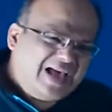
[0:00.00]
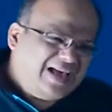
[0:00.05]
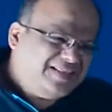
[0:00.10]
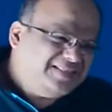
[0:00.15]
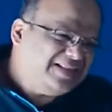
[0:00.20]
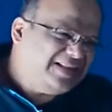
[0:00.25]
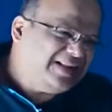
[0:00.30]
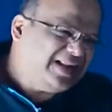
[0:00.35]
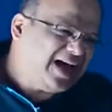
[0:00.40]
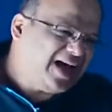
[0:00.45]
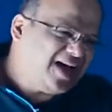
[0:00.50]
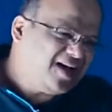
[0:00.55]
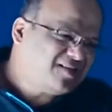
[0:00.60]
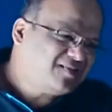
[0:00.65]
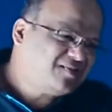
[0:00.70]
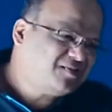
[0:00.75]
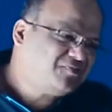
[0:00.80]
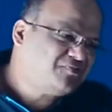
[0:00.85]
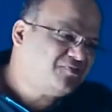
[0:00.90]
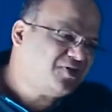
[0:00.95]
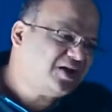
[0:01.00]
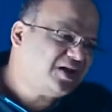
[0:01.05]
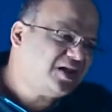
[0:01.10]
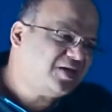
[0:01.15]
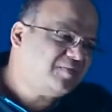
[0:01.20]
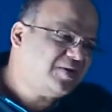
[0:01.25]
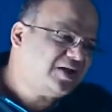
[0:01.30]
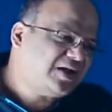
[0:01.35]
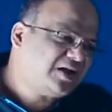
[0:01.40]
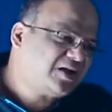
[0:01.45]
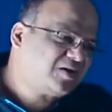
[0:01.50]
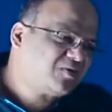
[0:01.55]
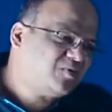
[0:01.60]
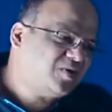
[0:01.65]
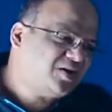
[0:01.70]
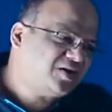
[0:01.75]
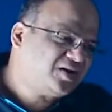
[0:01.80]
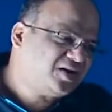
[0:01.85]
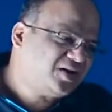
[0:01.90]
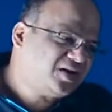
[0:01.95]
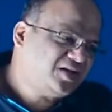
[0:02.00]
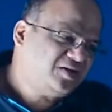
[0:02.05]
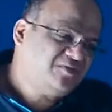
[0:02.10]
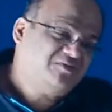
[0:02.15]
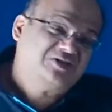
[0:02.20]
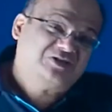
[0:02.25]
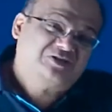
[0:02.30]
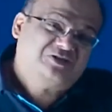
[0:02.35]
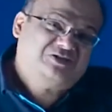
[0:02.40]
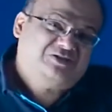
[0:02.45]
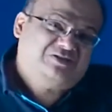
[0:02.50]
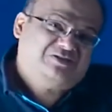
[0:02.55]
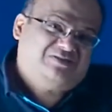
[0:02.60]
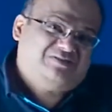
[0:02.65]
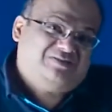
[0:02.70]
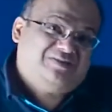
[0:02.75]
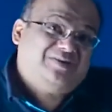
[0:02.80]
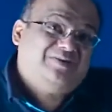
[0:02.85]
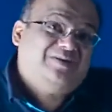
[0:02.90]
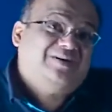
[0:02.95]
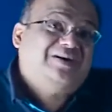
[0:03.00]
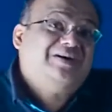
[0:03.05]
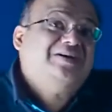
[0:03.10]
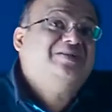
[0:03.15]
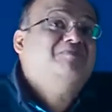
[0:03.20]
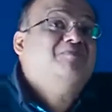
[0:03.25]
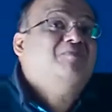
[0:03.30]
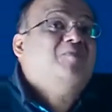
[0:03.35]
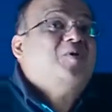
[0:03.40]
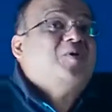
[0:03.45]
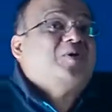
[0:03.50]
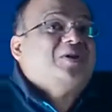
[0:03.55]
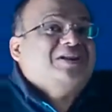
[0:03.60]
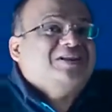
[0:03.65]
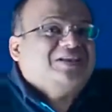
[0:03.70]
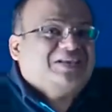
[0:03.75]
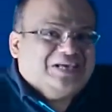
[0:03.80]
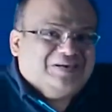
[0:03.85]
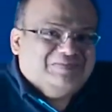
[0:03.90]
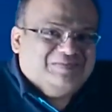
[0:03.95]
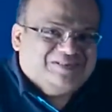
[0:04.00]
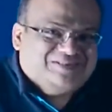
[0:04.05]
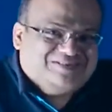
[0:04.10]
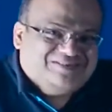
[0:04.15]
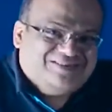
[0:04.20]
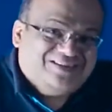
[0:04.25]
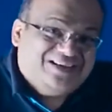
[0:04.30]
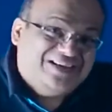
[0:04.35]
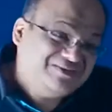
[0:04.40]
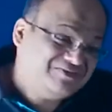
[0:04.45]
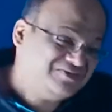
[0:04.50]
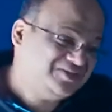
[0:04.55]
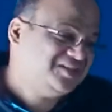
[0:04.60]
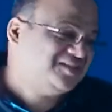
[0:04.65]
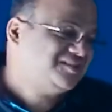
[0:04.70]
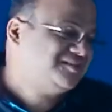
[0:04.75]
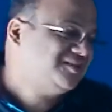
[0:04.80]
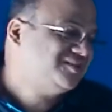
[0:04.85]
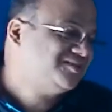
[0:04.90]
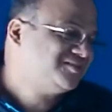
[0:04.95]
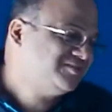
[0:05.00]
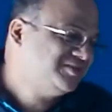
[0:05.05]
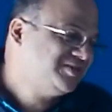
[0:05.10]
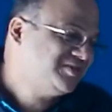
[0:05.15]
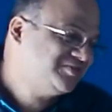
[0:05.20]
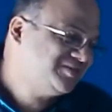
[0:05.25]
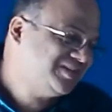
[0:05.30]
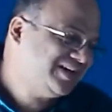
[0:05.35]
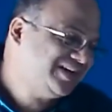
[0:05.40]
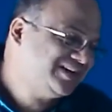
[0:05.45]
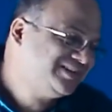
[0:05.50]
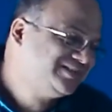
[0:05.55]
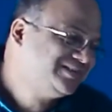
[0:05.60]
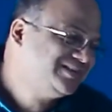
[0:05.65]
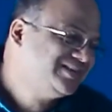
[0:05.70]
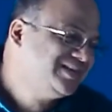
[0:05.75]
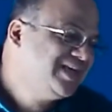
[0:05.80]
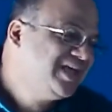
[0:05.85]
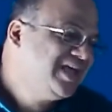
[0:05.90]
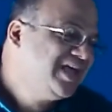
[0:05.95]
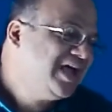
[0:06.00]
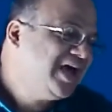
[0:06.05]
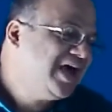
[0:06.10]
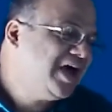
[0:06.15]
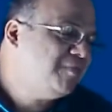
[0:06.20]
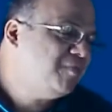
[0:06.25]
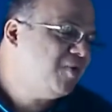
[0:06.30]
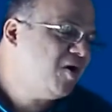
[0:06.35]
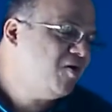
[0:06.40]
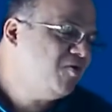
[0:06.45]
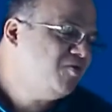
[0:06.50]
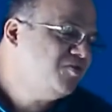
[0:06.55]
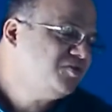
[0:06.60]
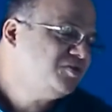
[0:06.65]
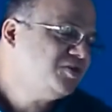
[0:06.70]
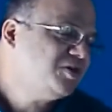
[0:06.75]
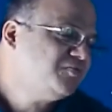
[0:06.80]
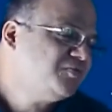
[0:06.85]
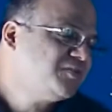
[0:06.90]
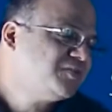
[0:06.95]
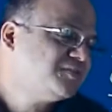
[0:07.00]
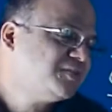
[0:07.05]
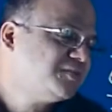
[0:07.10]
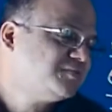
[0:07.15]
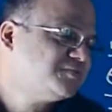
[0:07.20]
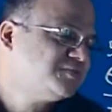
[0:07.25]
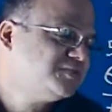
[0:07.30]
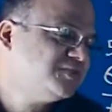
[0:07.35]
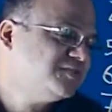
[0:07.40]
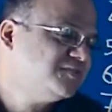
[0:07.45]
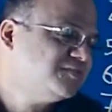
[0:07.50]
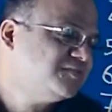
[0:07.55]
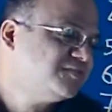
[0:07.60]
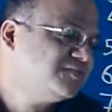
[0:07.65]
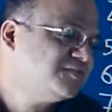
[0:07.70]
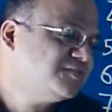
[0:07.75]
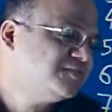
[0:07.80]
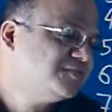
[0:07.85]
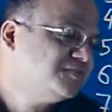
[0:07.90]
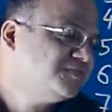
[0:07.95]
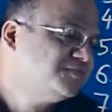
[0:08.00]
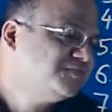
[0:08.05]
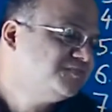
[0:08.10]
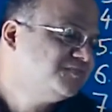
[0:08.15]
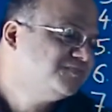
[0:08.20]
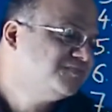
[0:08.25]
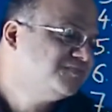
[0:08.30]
And the last fundamental quantity, which you learn more in chemistry, in physics also we use that, amount of a substance.